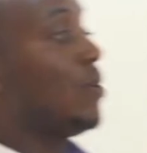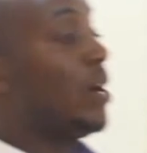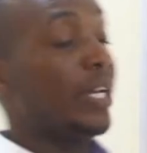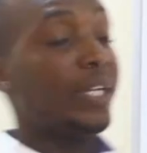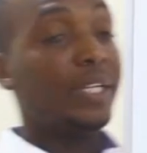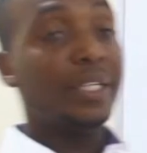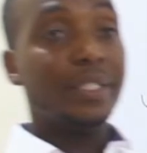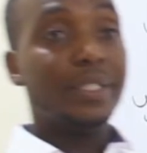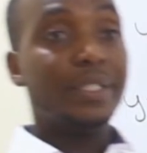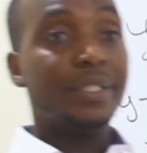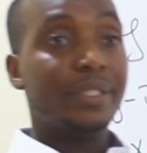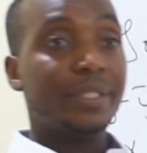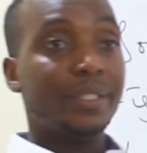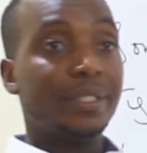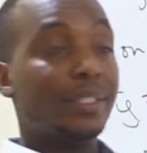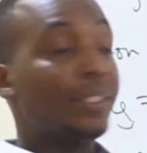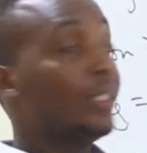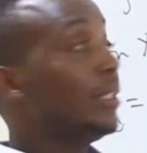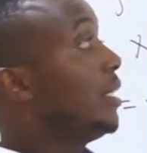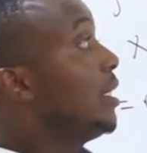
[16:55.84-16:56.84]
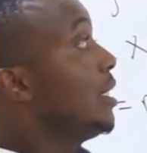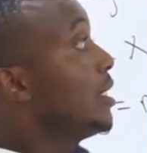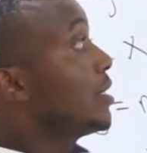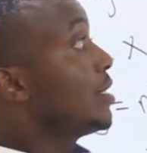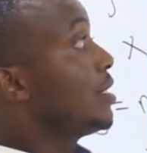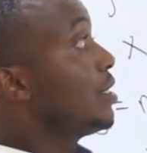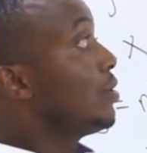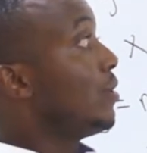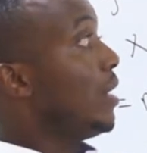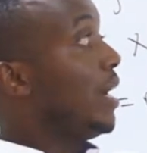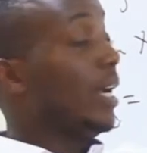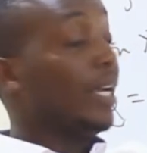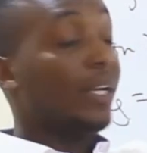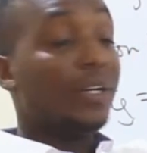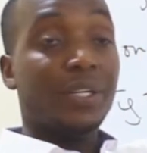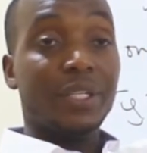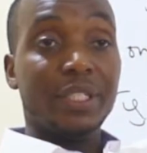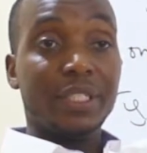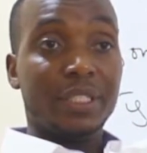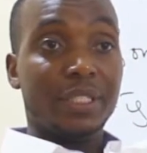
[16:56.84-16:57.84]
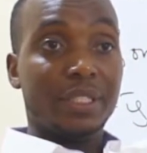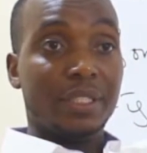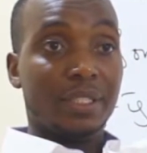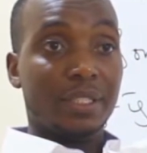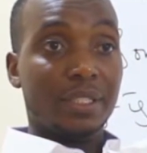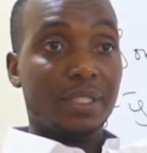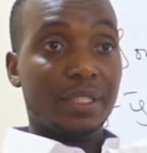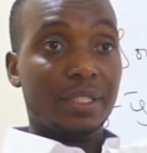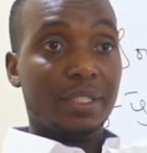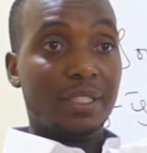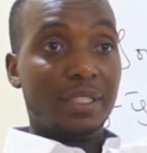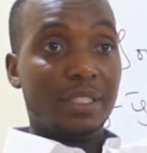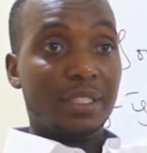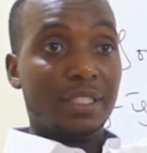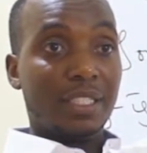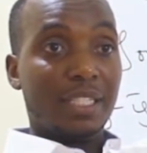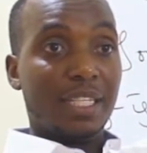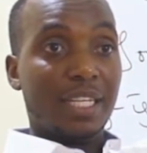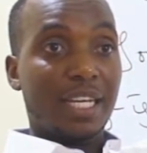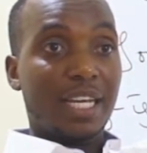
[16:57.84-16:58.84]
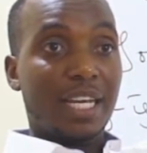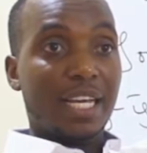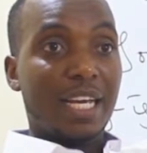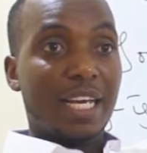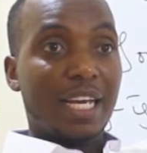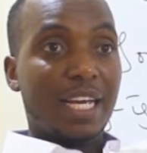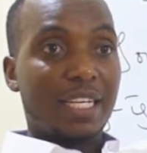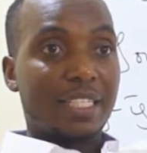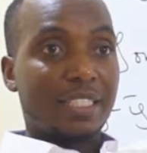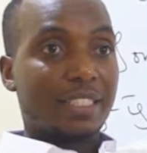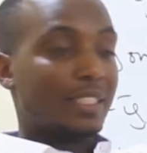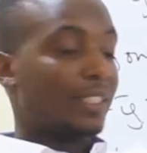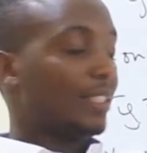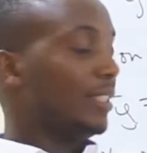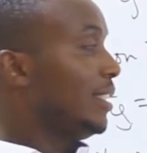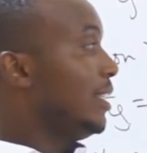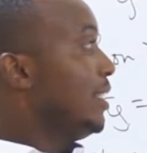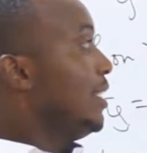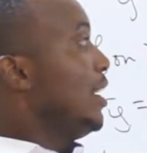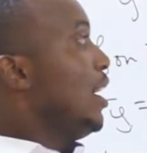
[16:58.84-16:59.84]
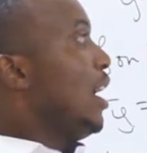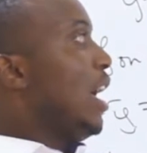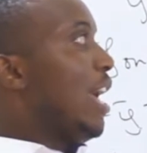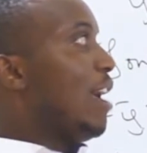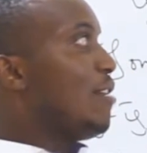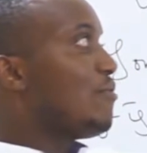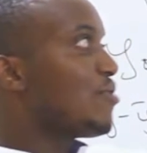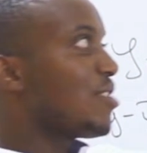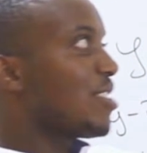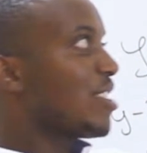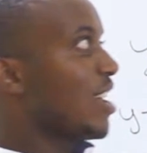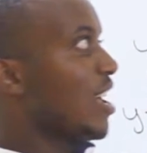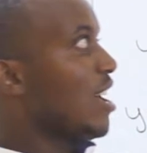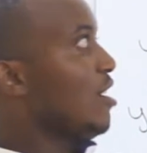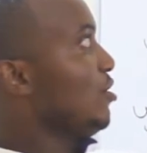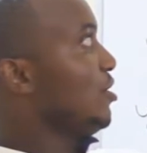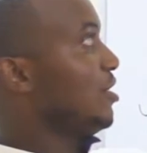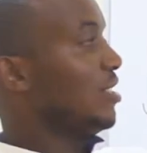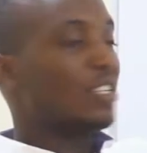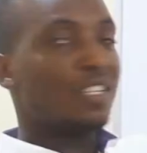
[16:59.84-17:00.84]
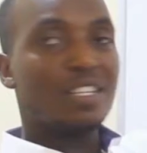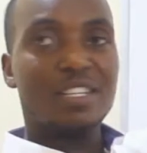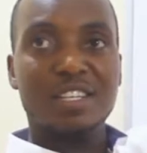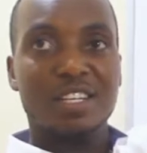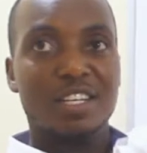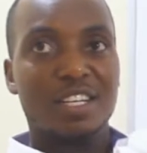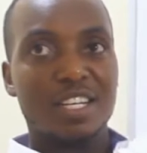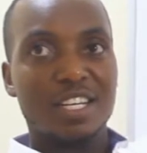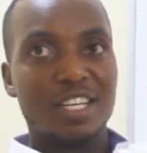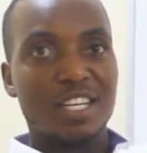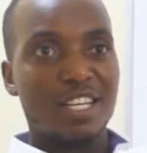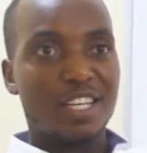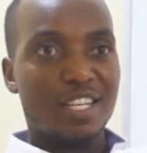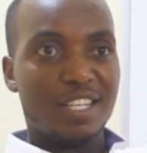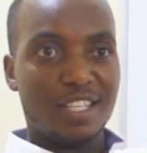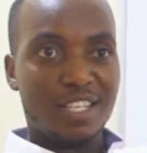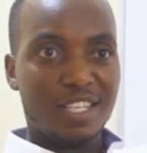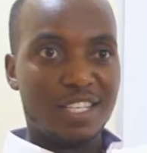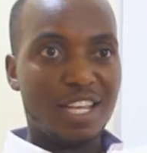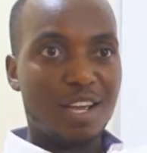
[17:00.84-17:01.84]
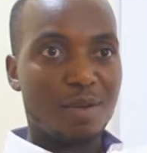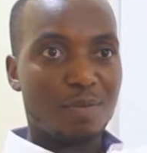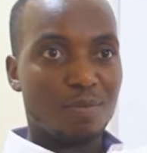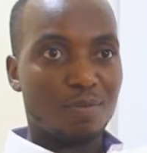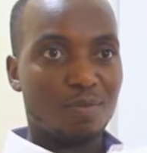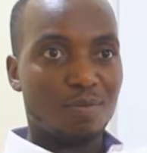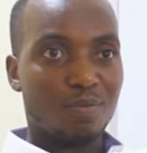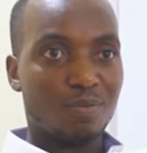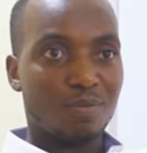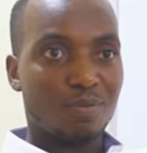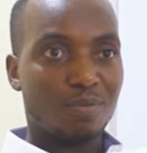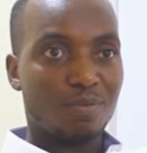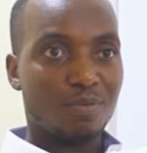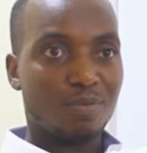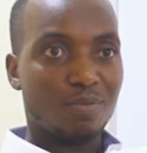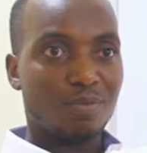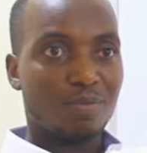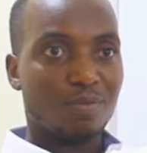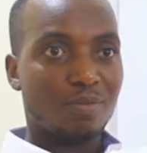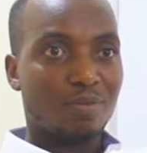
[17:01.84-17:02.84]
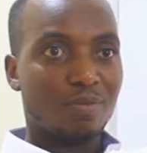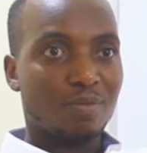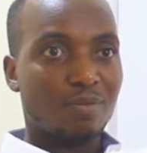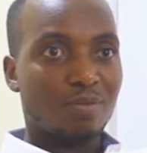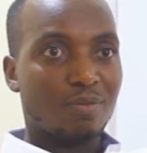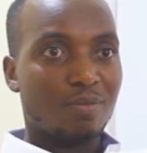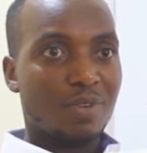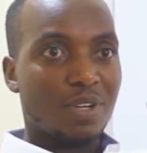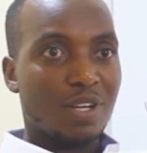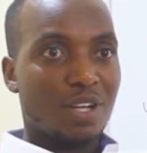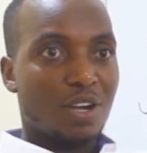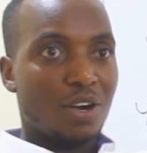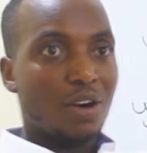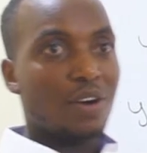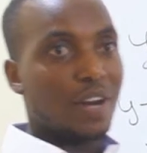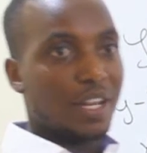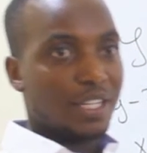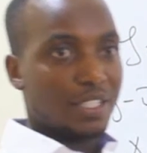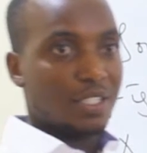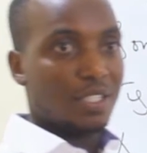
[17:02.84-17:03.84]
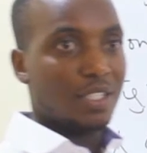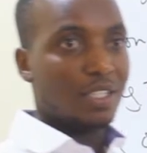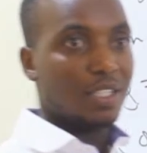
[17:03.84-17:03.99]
y, this is y on x. Everything else is the same. Alright,